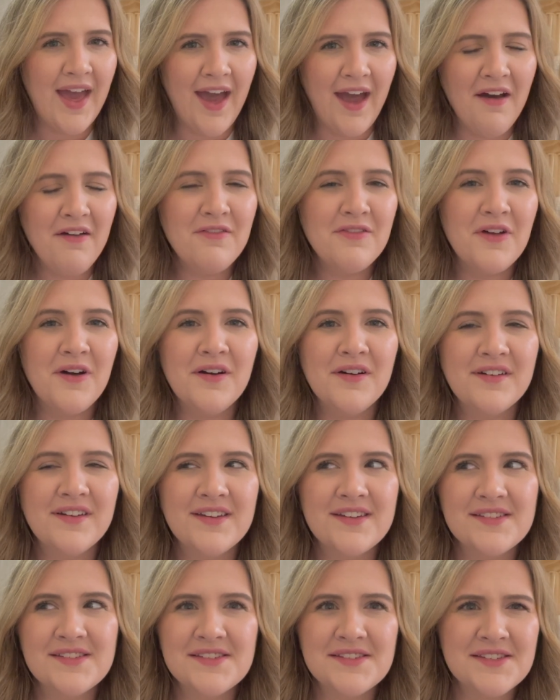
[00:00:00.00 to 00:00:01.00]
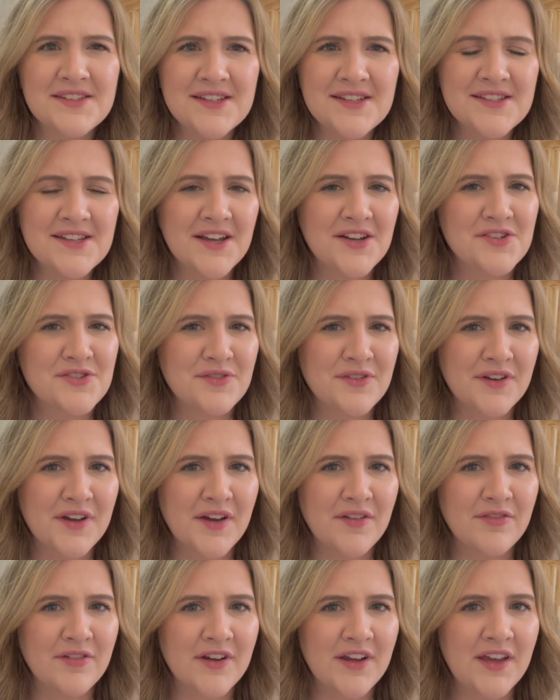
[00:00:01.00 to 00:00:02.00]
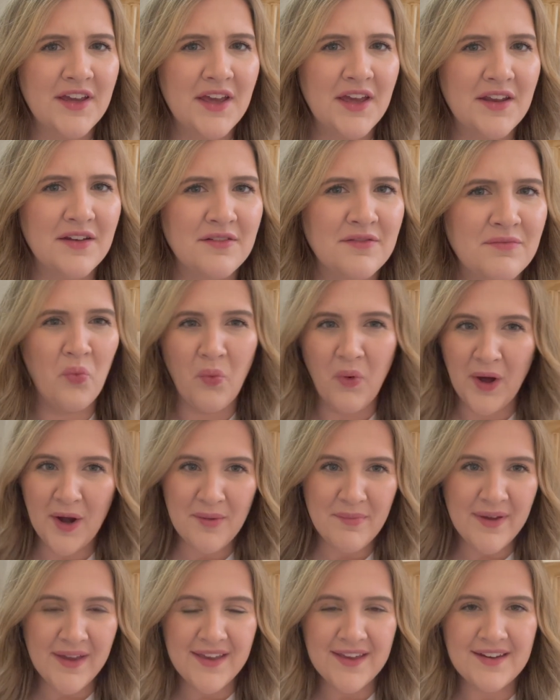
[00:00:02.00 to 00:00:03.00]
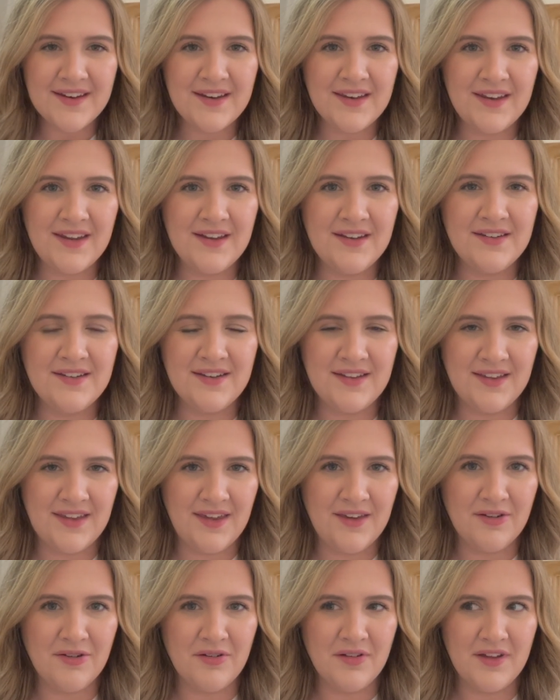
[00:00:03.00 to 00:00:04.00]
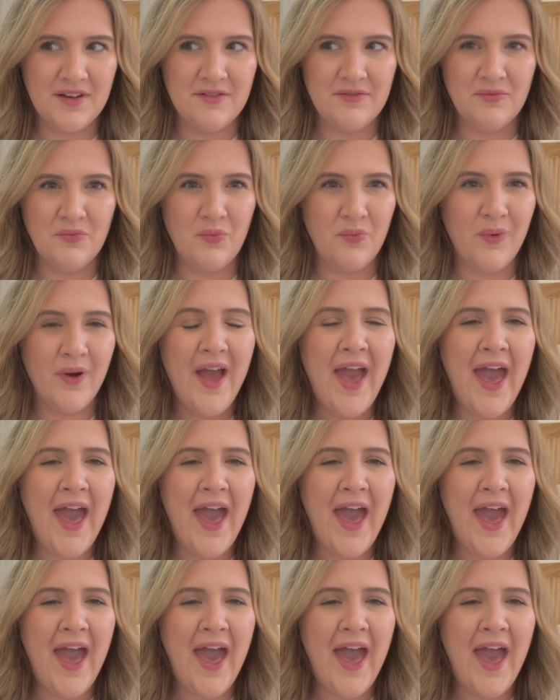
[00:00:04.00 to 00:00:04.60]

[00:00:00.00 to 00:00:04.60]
how long is C-section recovery and what am I gonna need to heal and what